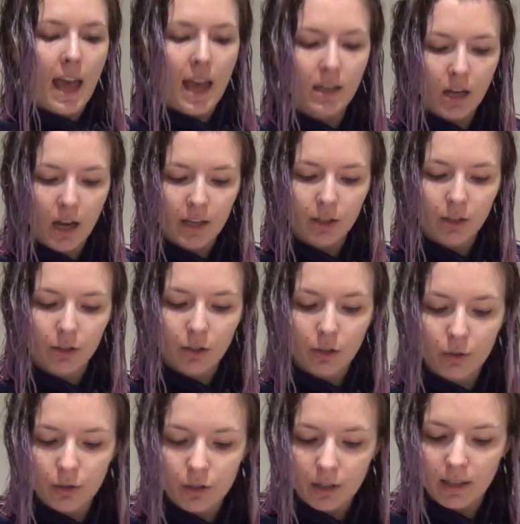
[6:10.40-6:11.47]
And I
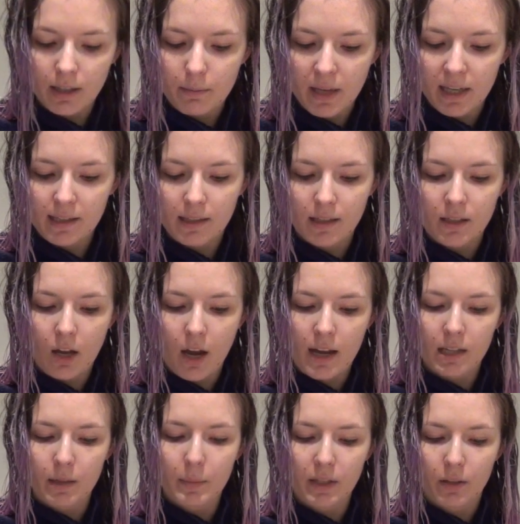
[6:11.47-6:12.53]
usually mix a
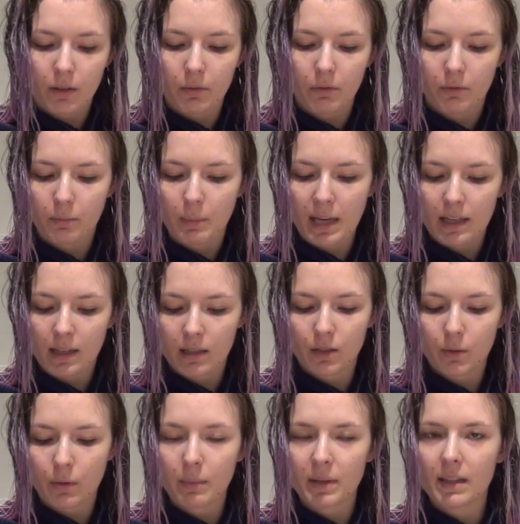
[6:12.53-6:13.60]
tiny bit of pink
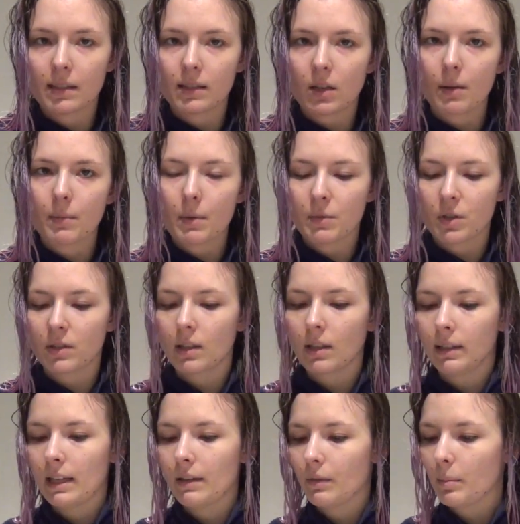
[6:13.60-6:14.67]
into it, but this time I'm just
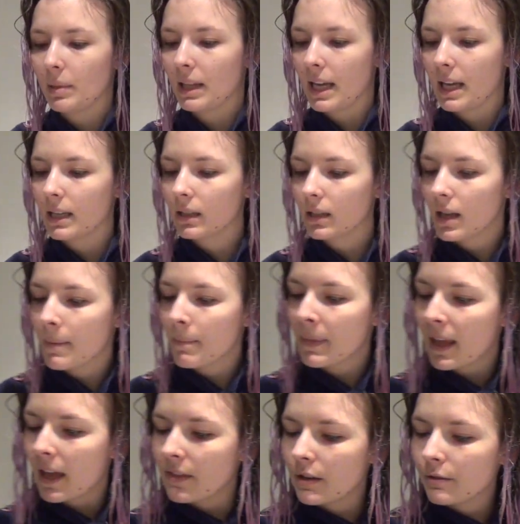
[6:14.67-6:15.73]
gonna leave it plain.
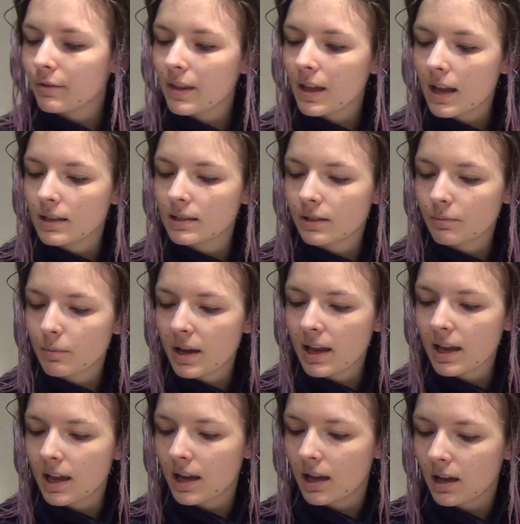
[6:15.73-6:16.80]
And then for the ends of my
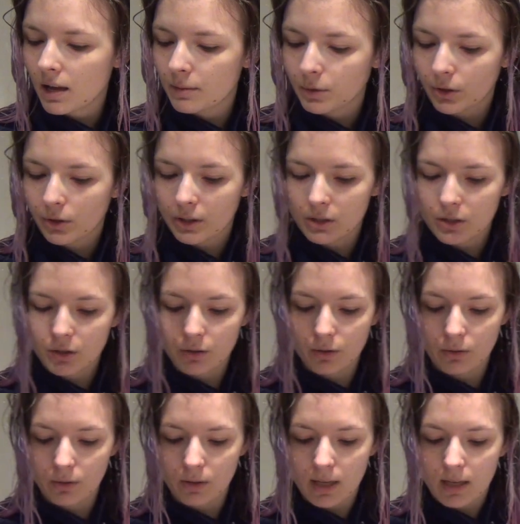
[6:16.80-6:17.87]
hair, I'm going
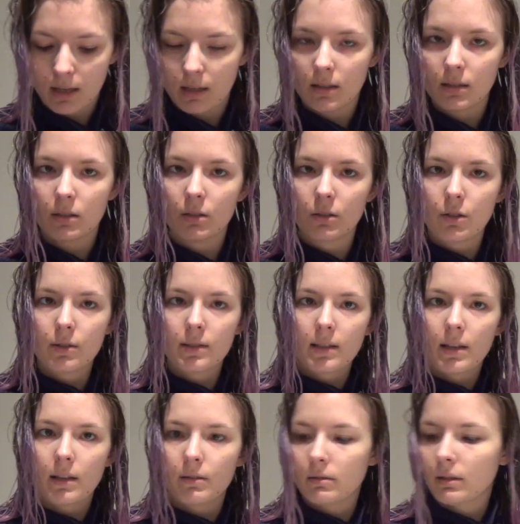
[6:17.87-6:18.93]
to use
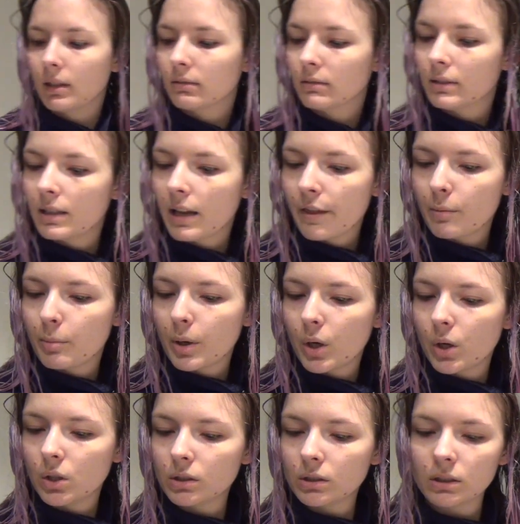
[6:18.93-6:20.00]
a, another
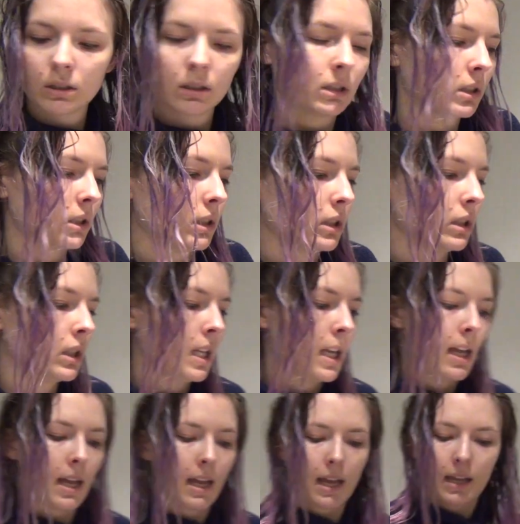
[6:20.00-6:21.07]
bowl
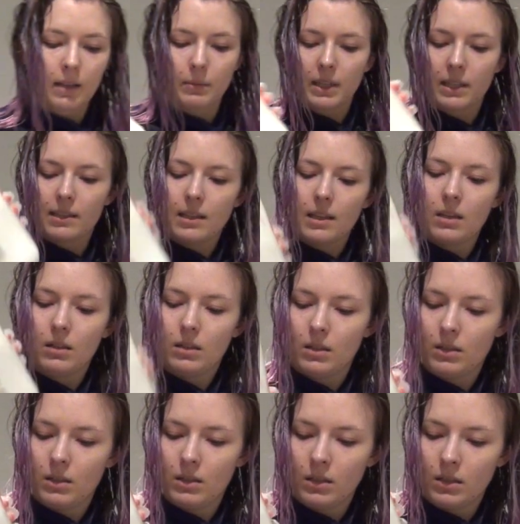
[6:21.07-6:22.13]
and mix in